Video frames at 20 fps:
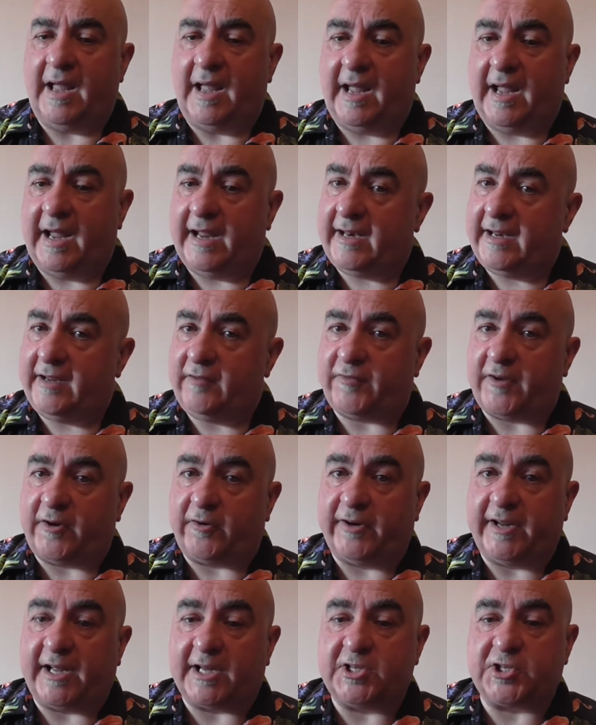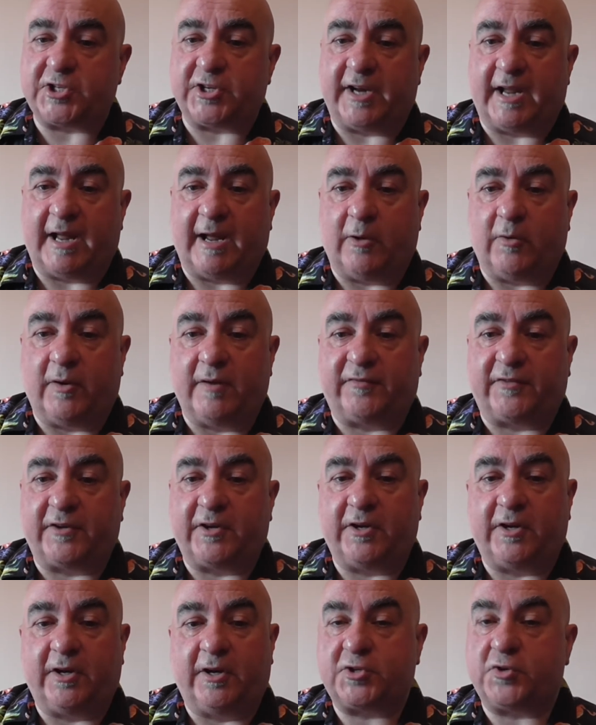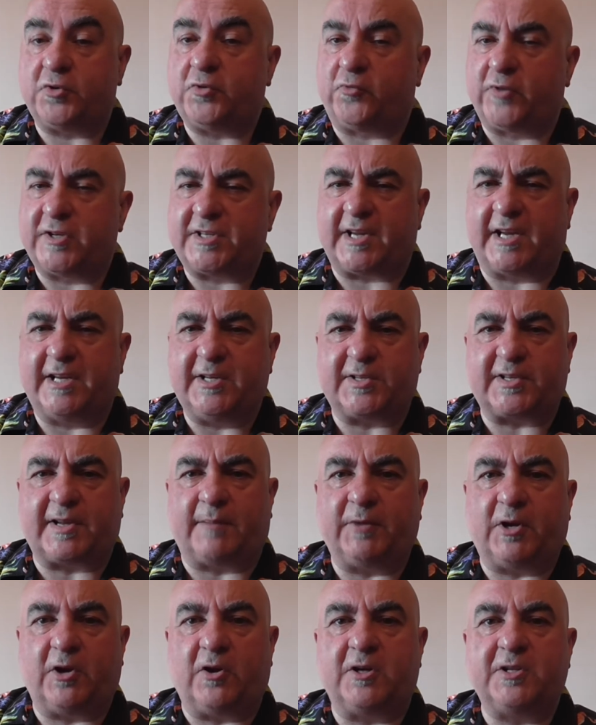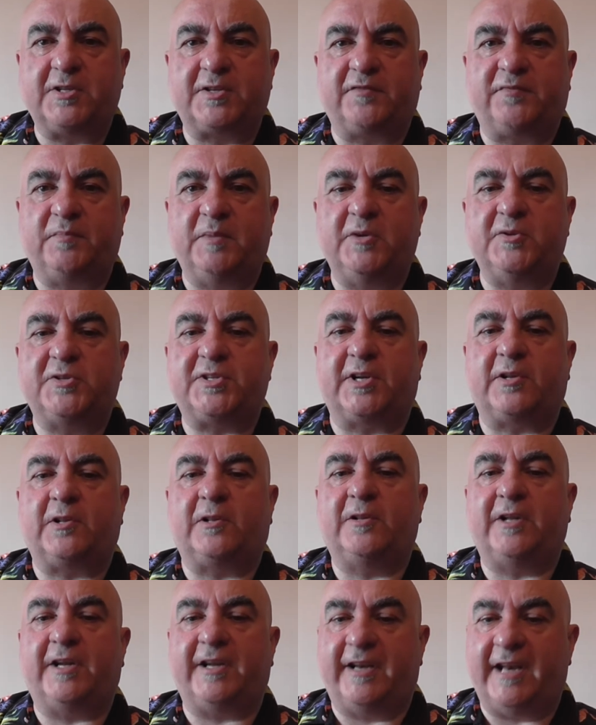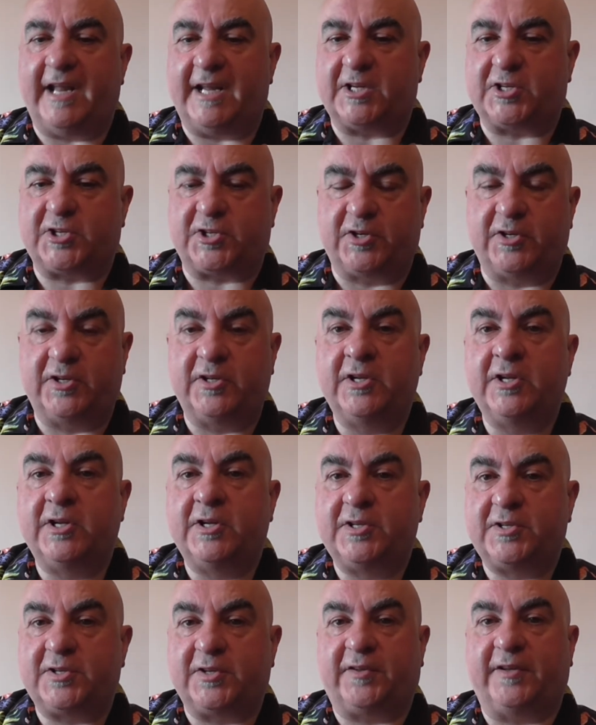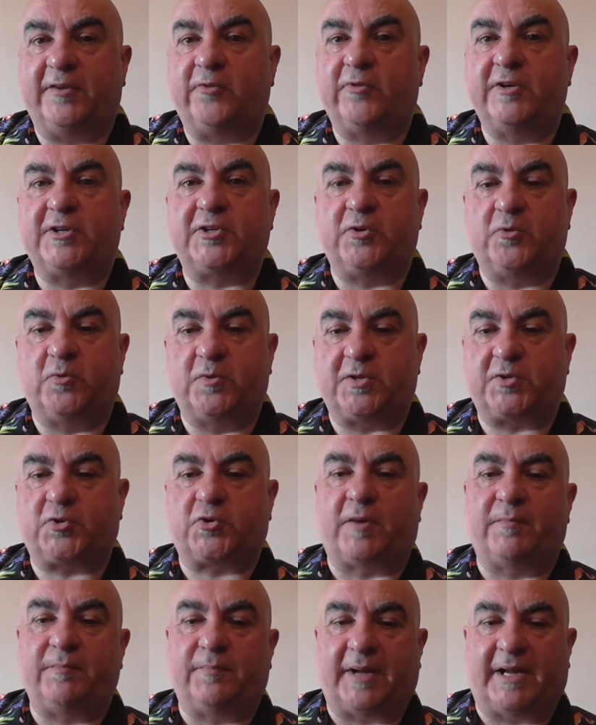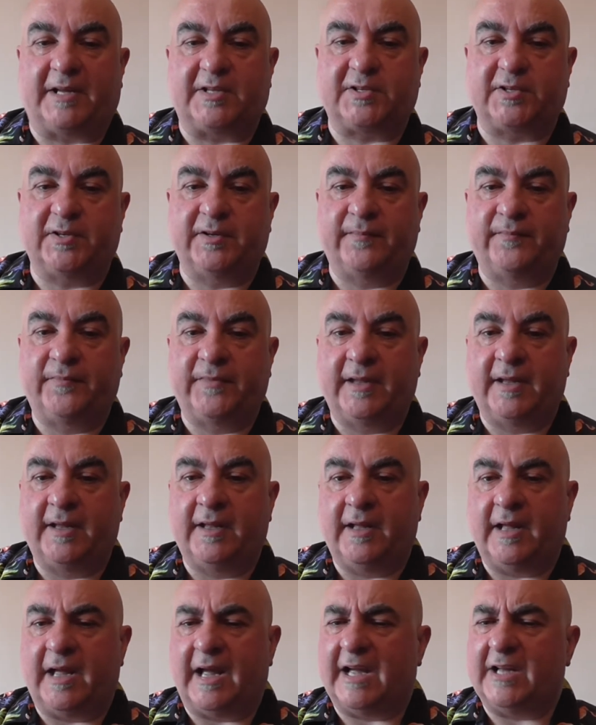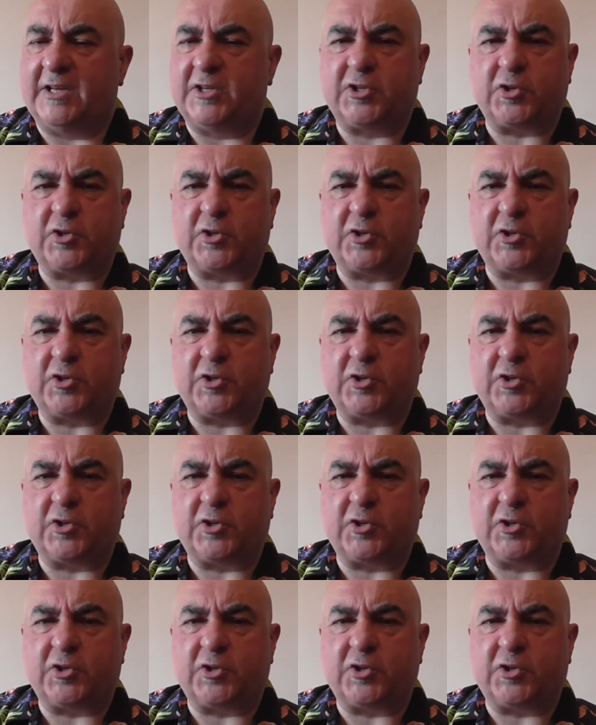Any variation, however, should retain some kind of musical connection to the original strum pattern and